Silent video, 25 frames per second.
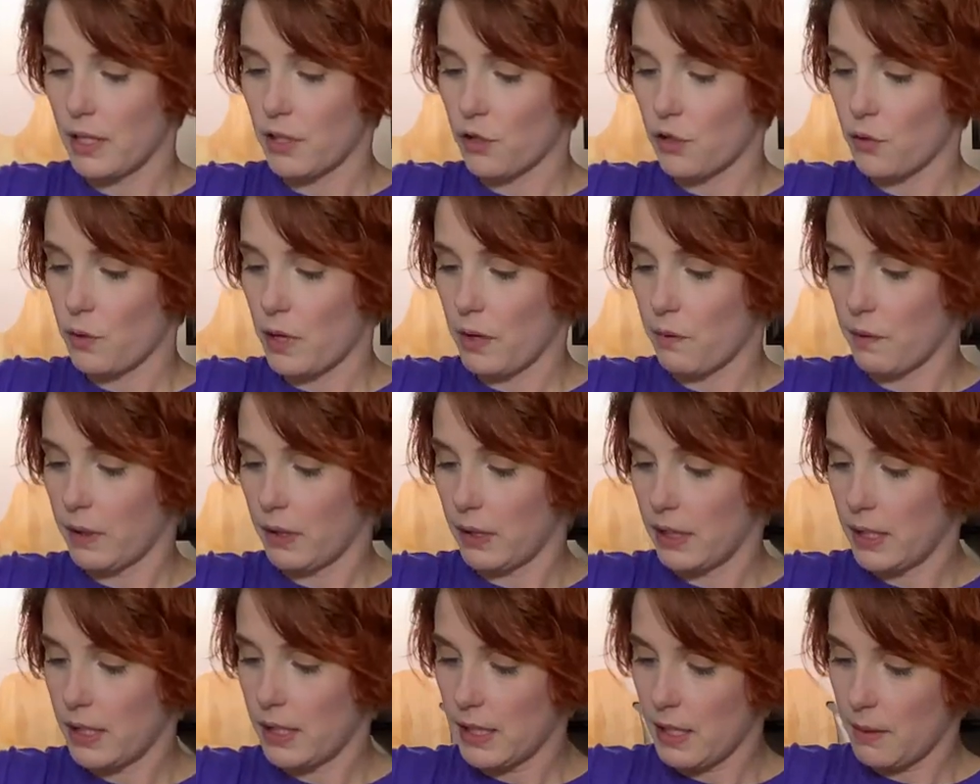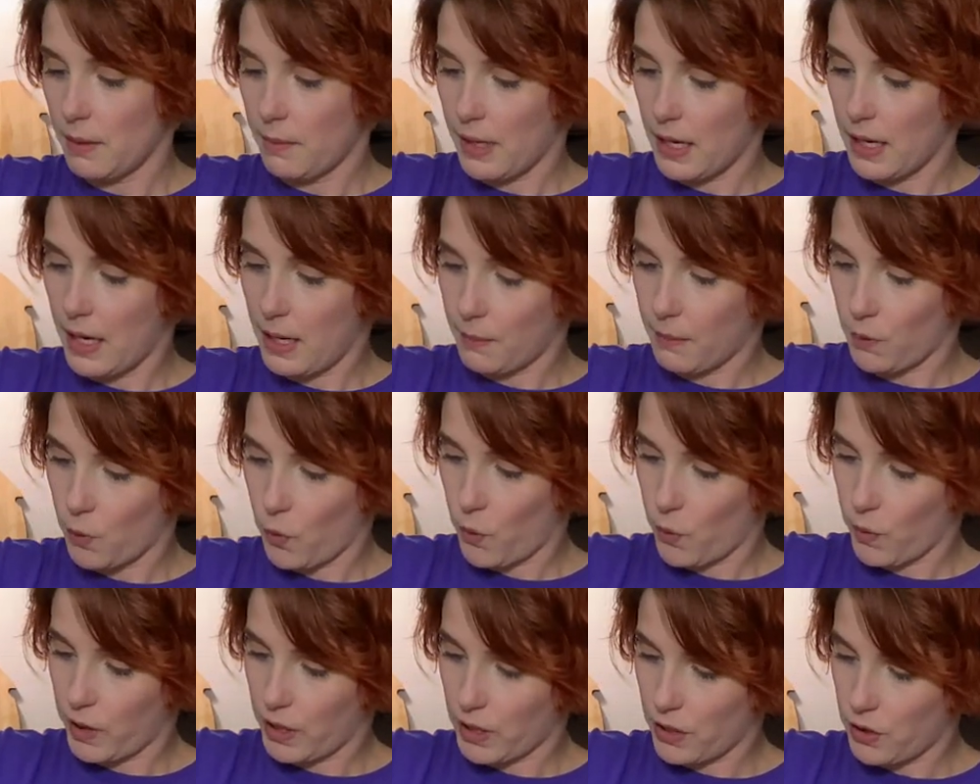strain really easy, but I'm
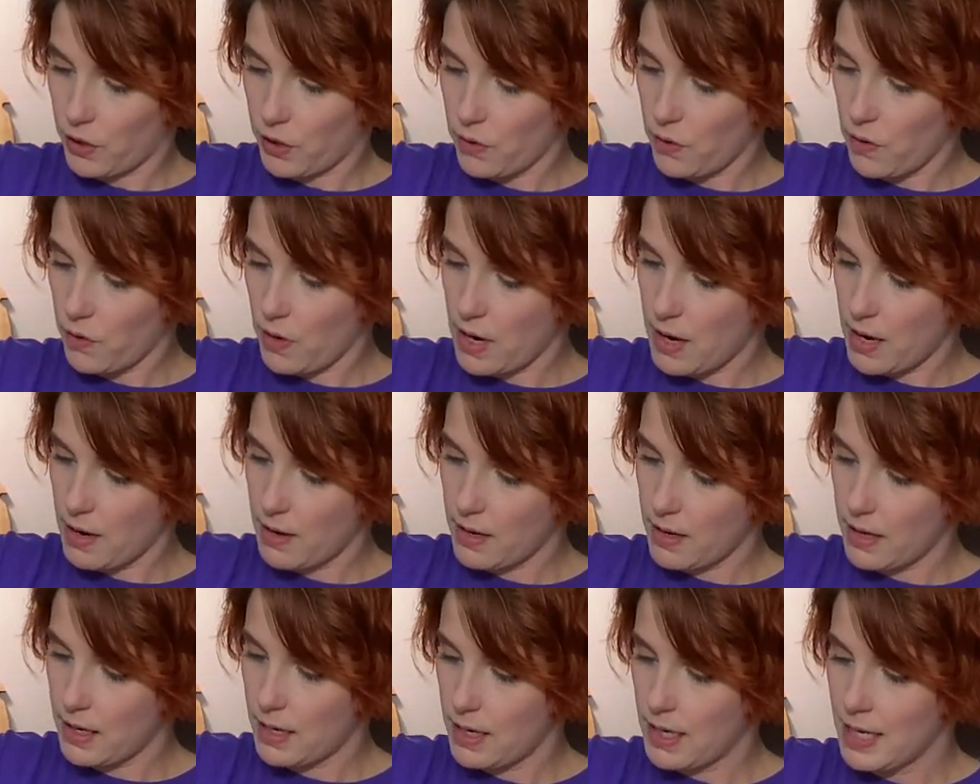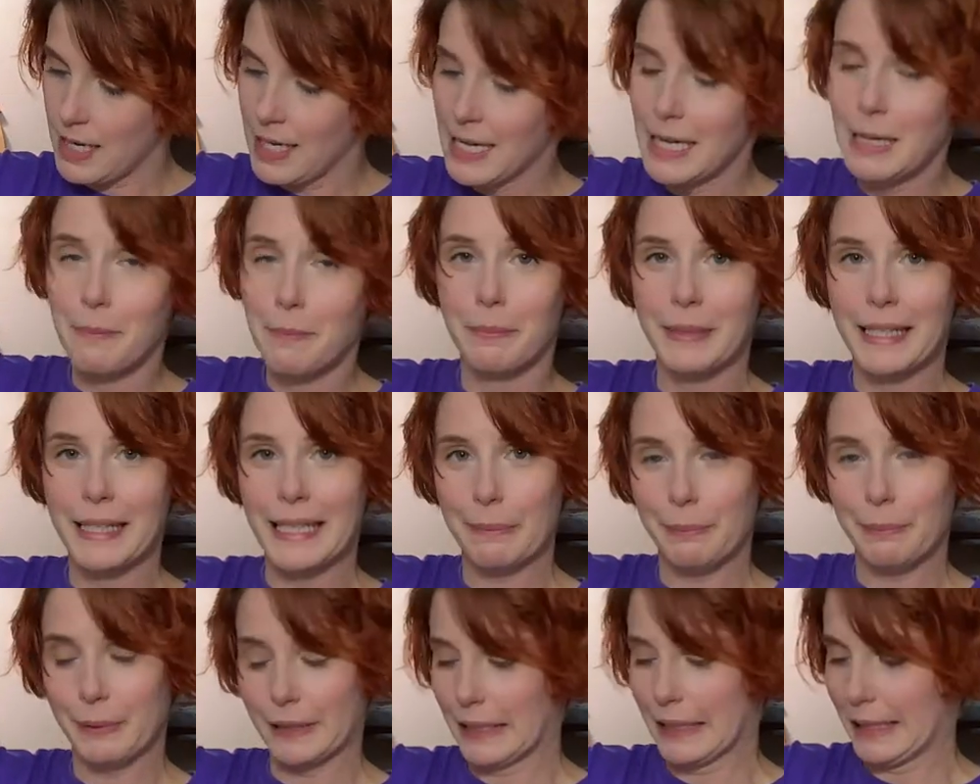going to
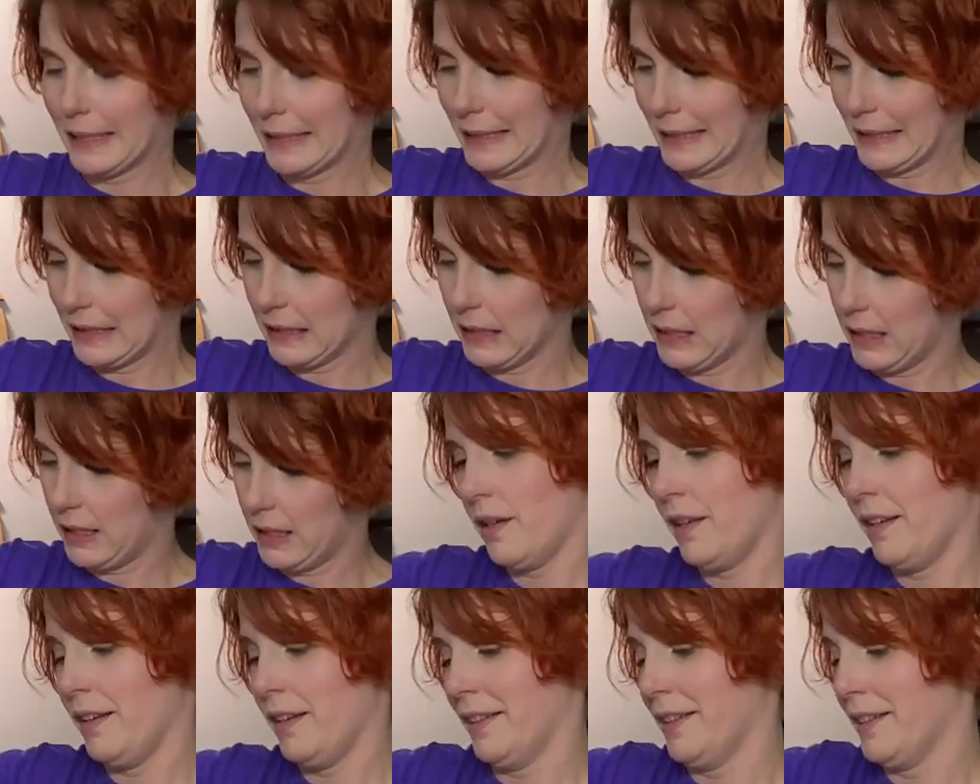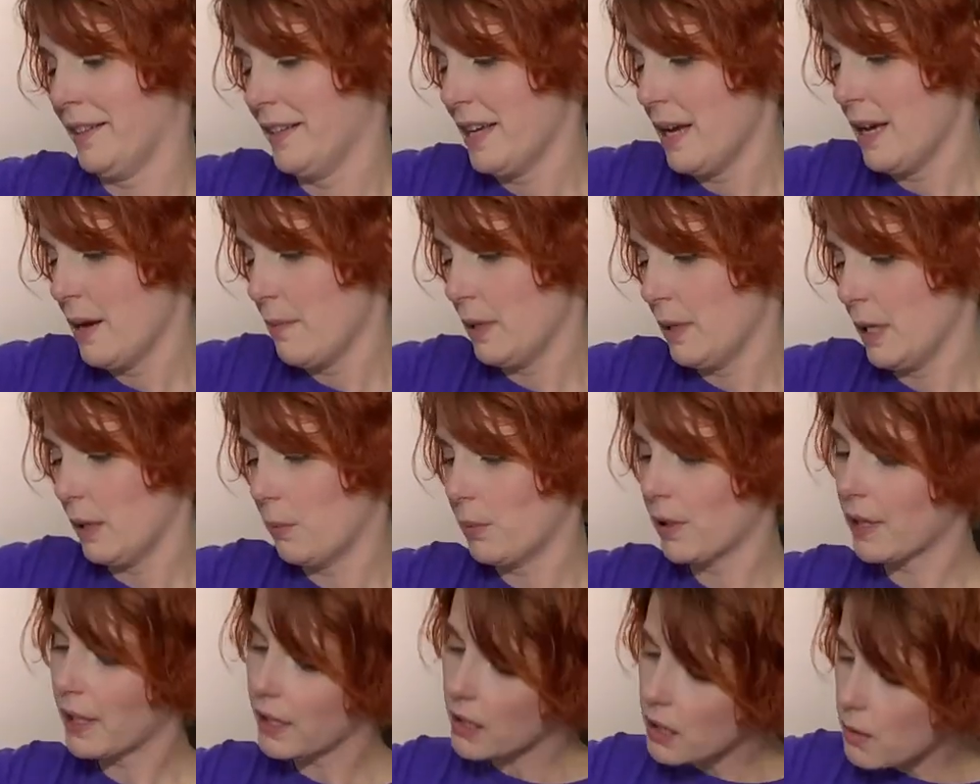manipulate it.
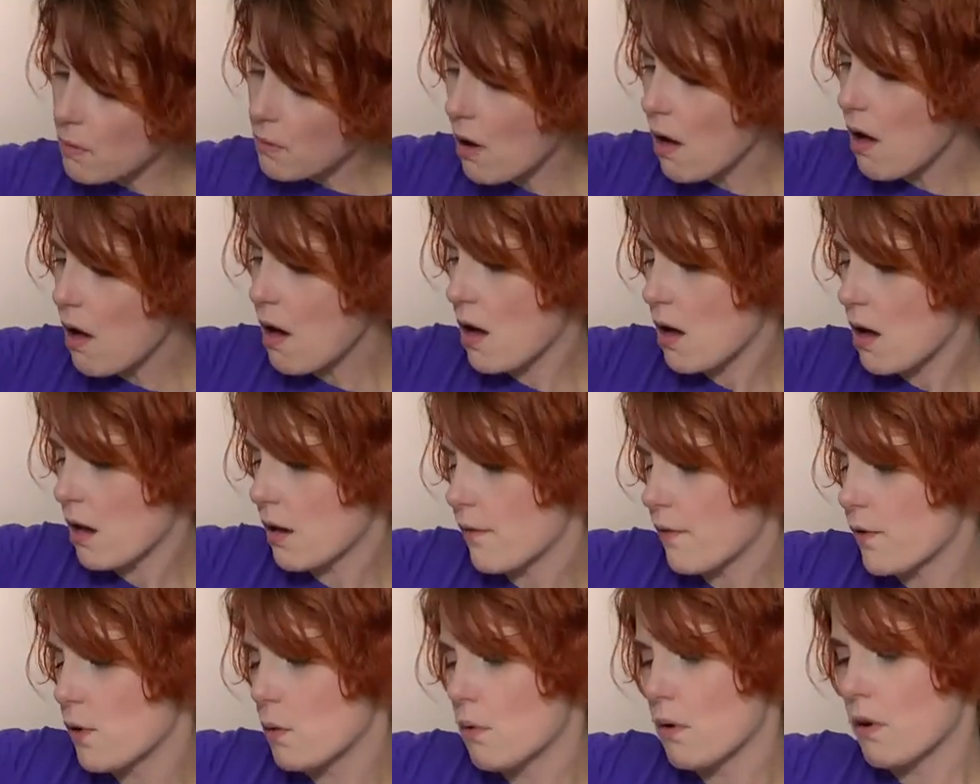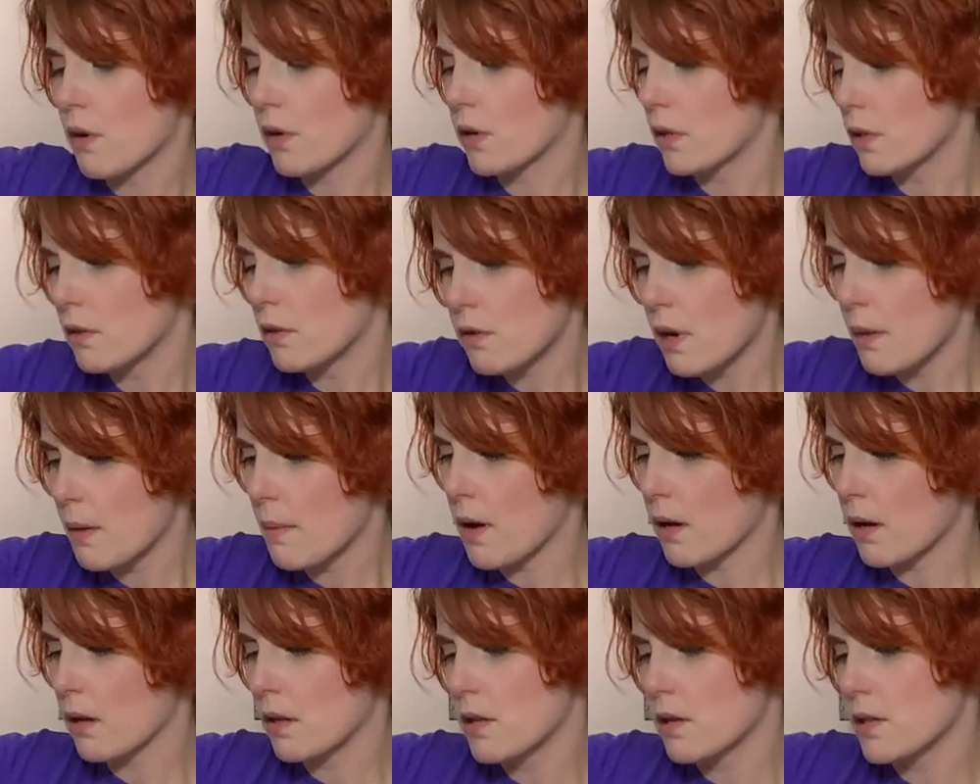Manipulate, come on, if you're a good creme
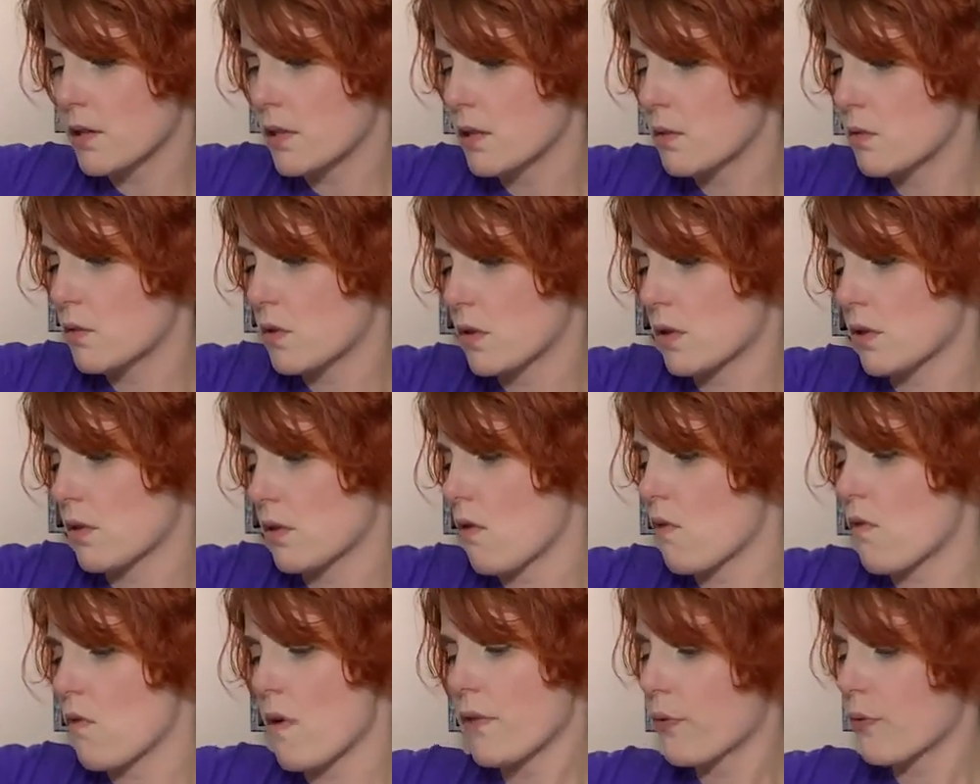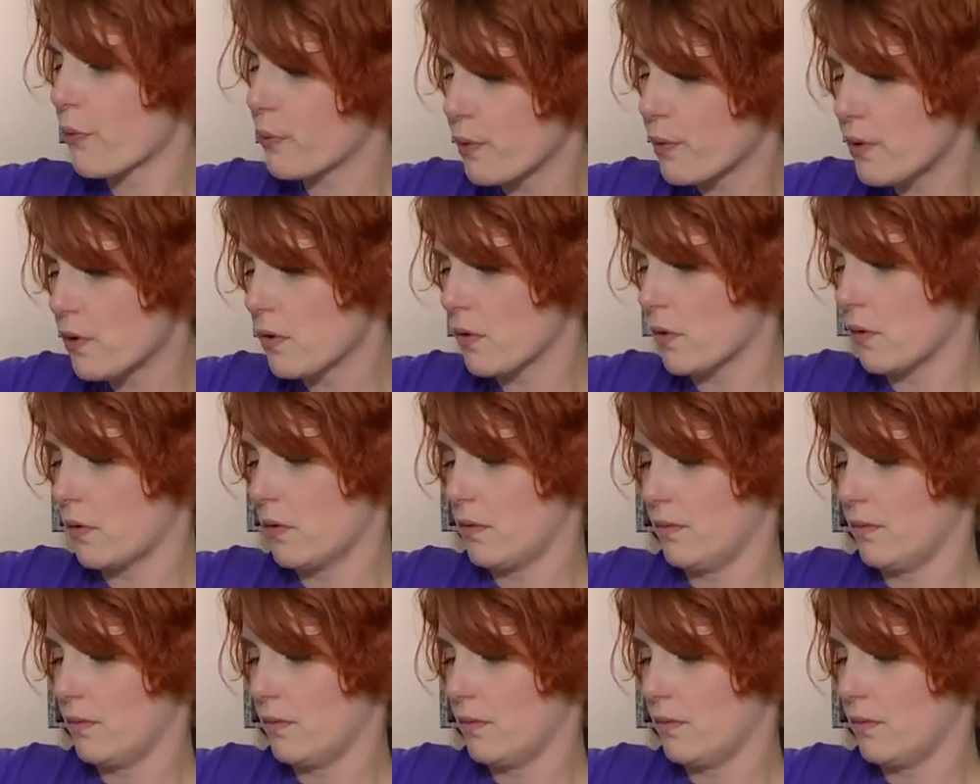anglaise, you just go right through.